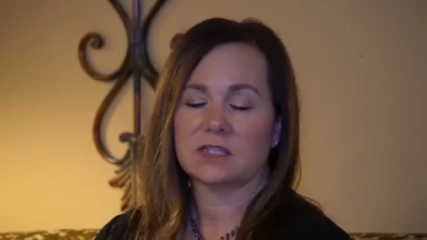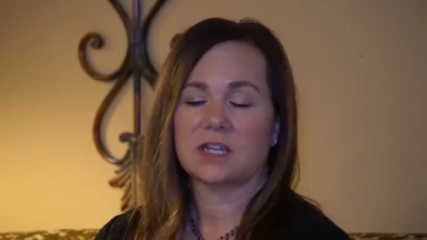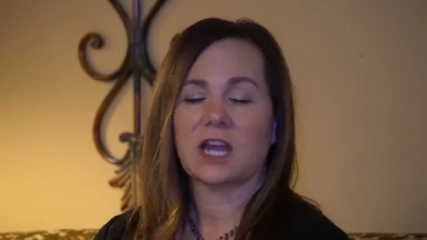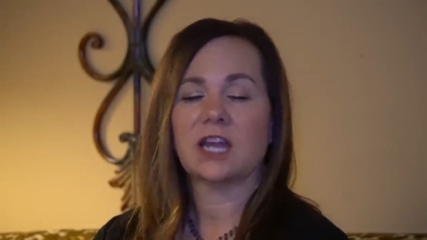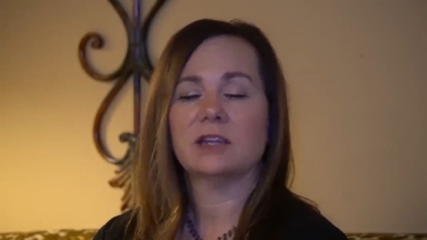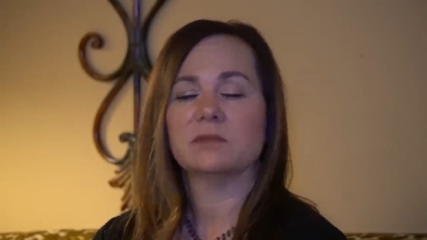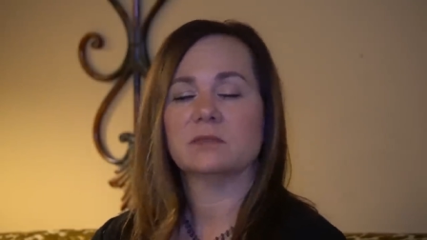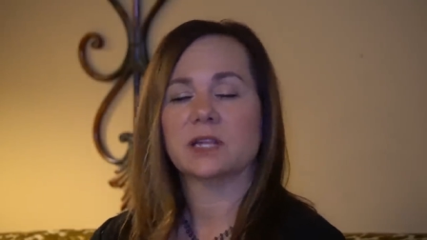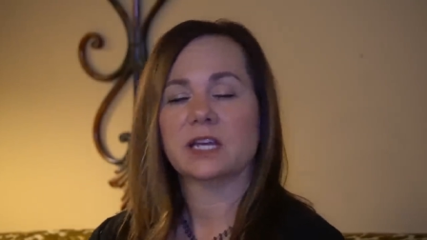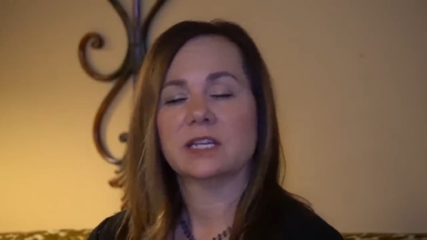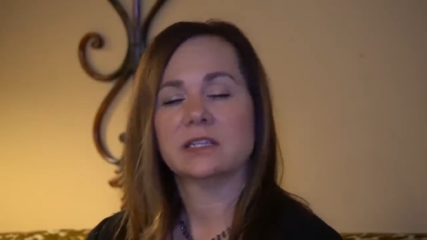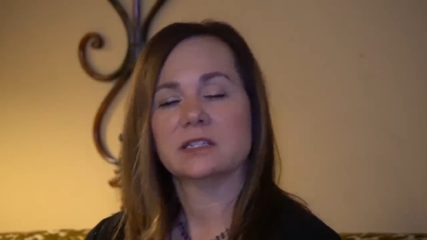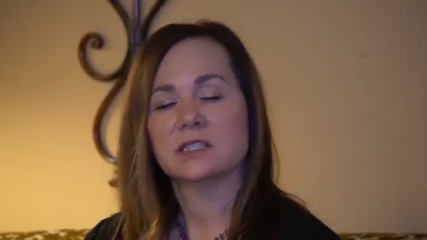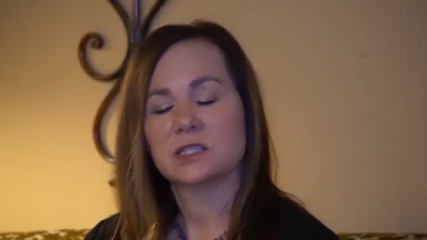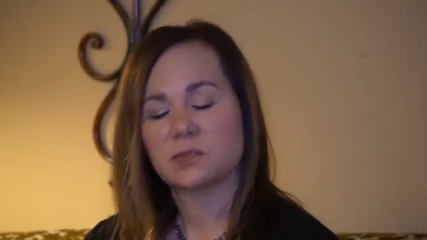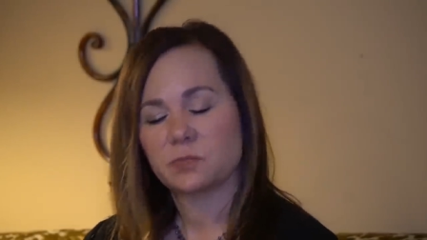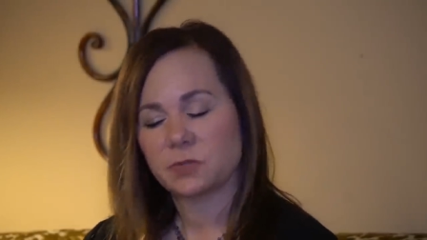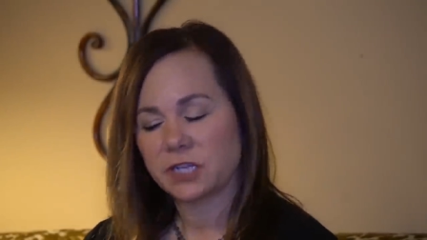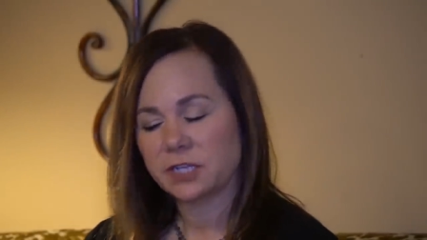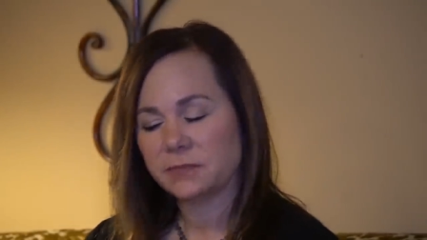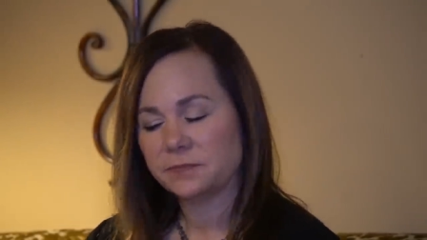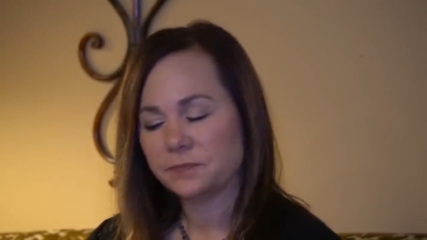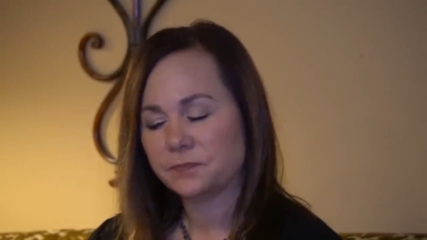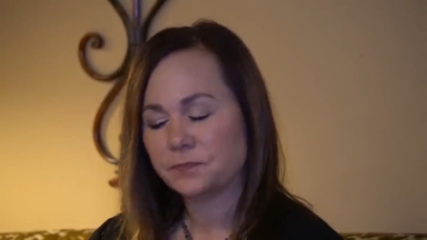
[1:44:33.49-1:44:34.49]
timeline
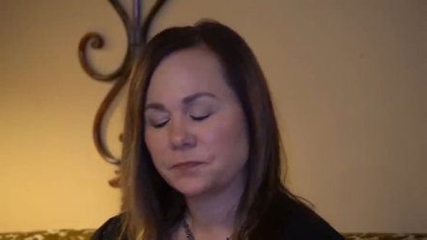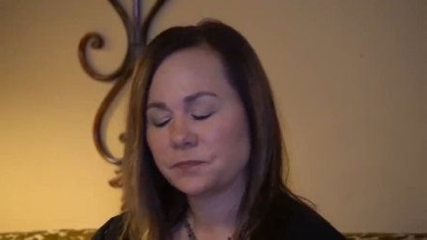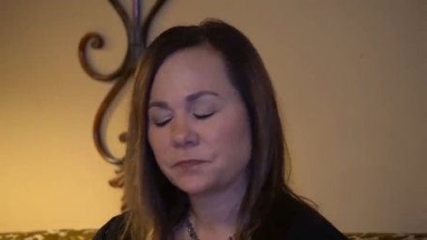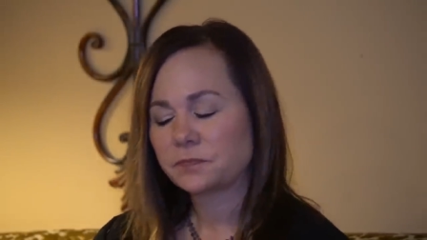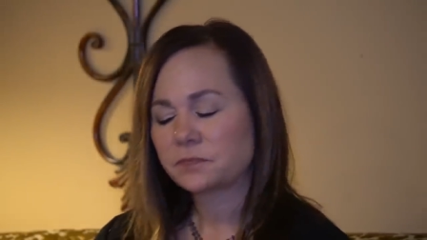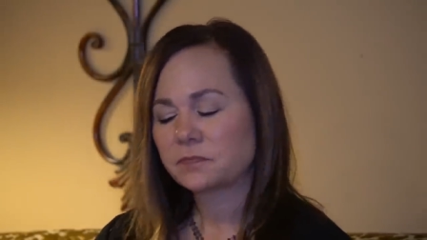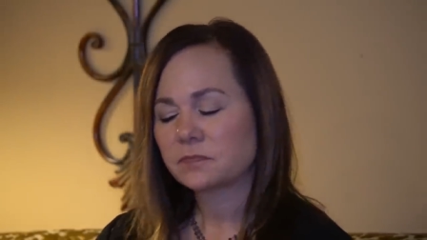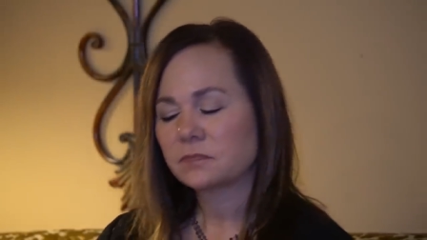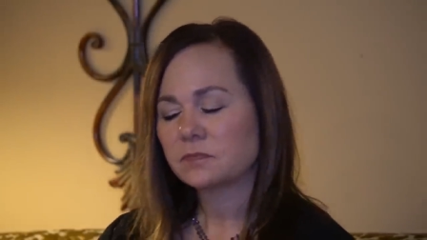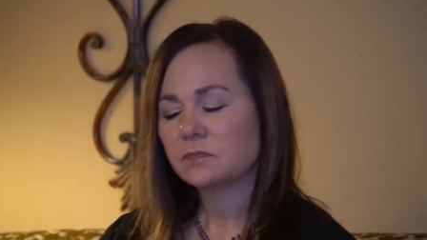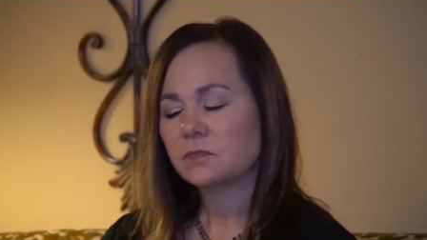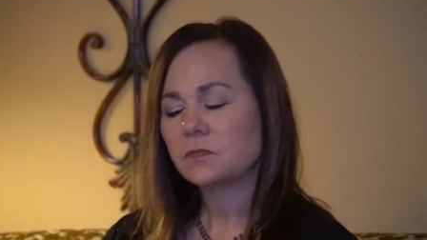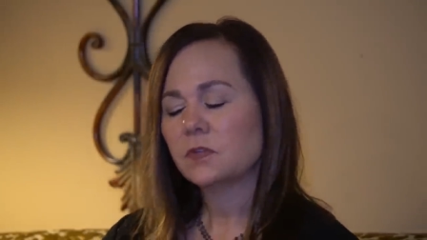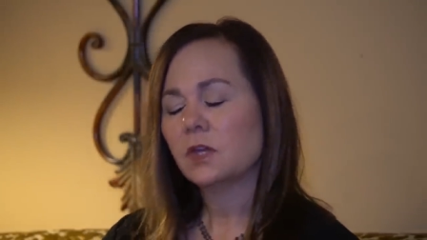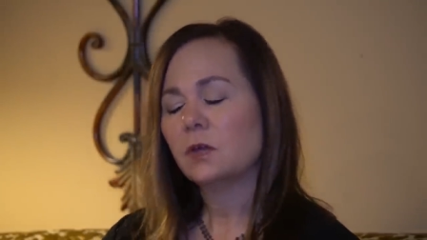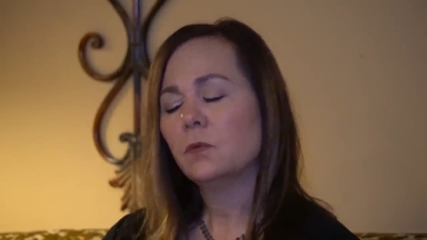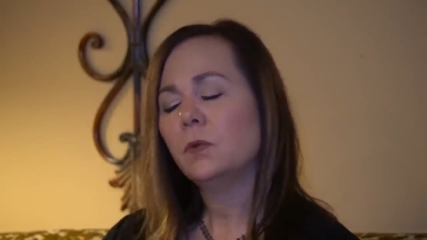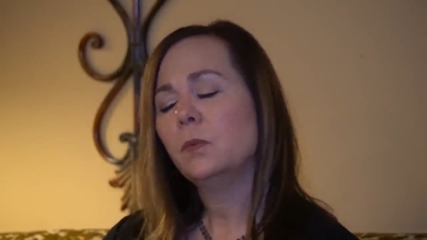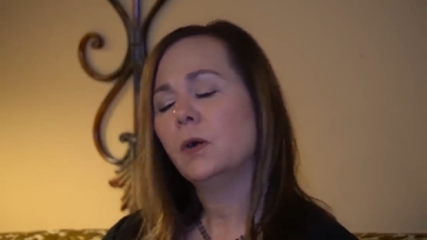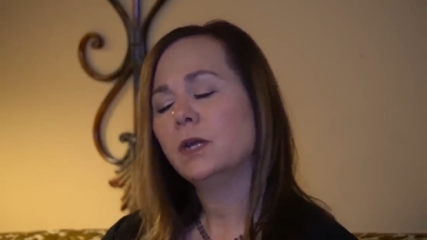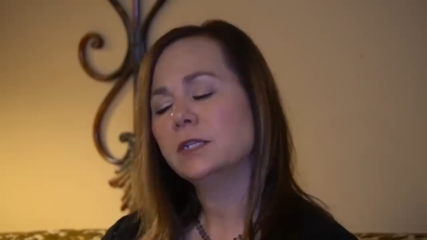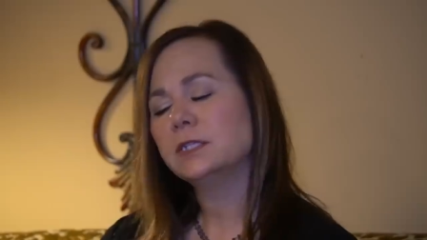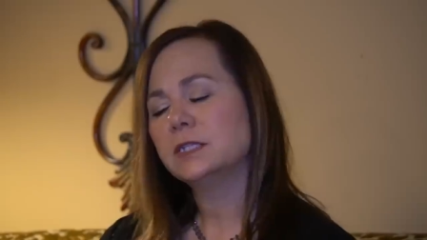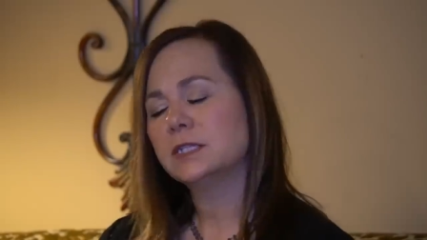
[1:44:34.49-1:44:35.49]
split. We
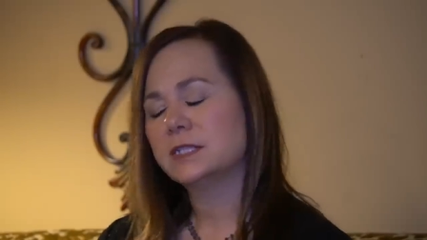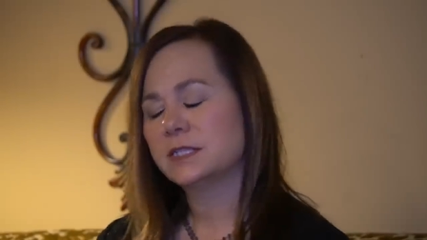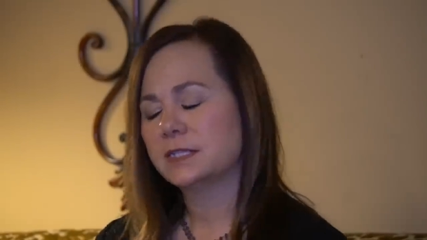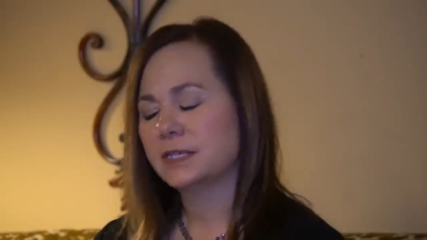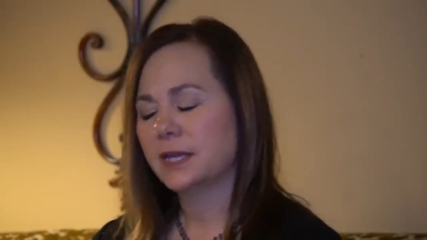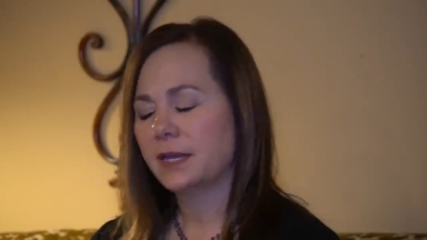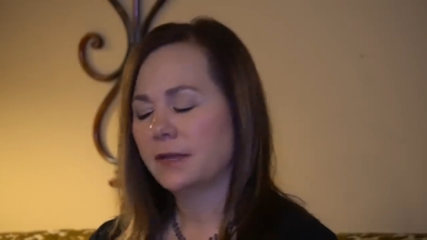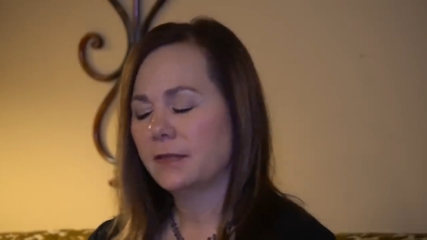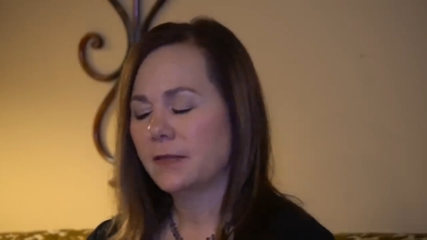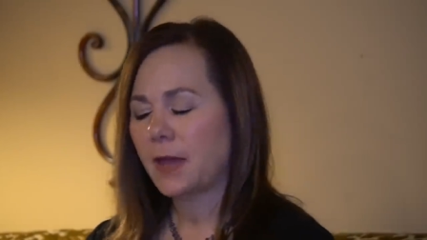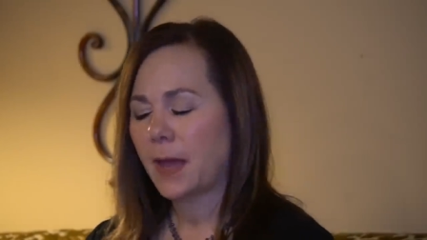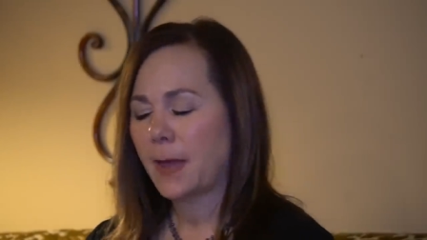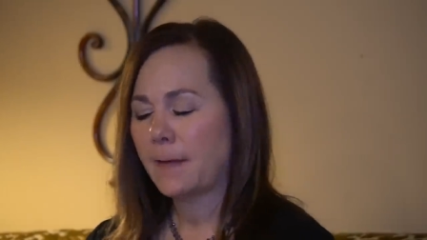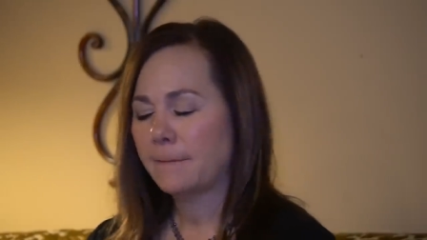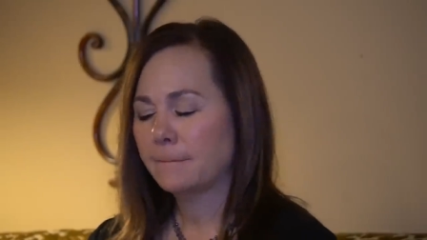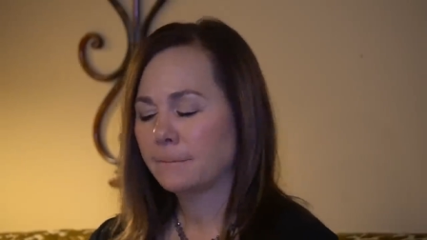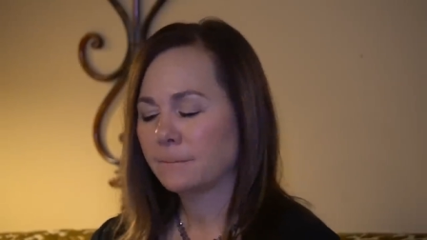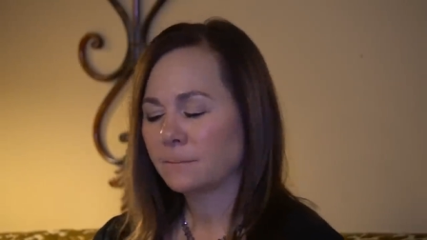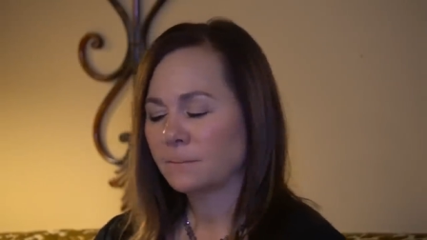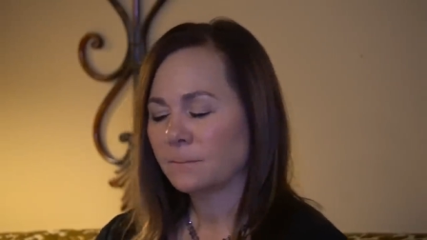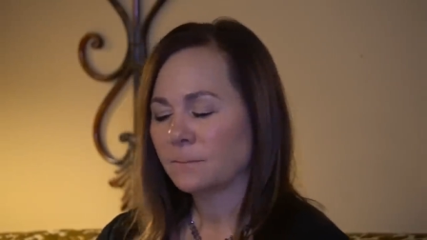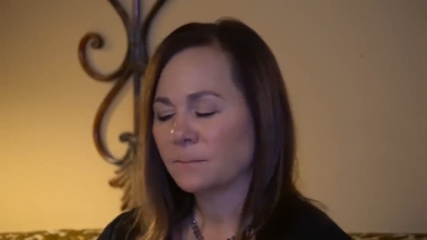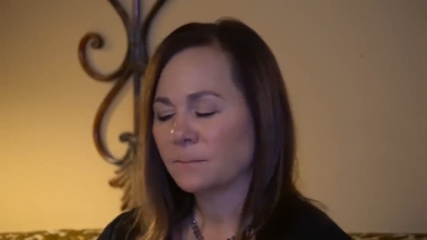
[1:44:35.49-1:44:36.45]
want to say that